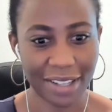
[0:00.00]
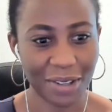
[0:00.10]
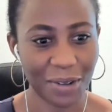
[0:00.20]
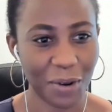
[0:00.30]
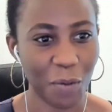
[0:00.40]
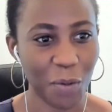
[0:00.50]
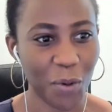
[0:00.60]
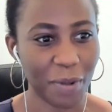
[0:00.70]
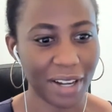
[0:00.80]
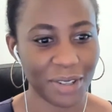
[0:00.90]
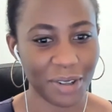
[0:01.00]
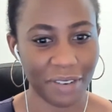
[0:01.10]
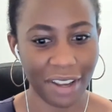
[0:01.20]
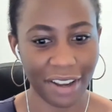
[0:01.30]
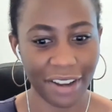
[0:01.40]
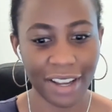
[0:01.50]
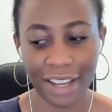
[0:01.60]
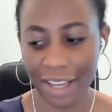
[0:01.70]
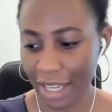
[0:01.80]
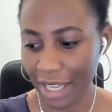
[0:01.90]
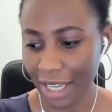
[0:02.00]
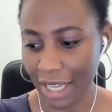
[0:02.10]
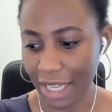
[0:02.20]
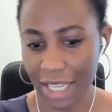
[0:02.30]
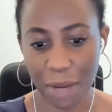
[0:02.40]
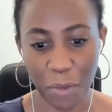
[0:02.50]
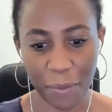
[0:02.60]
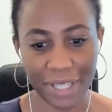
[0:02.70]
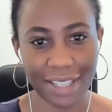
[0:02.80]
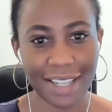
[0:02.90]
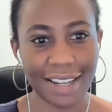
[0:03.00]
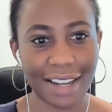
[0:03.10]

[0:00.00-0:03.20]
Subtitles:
So we'll be out of here in a moment.